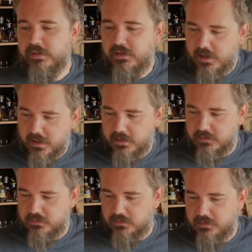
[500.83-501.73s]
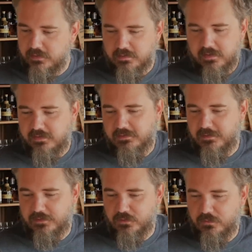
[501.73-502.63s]
Because please, please Rex, this ask
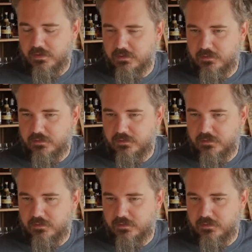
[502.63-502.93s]
is, away. is very,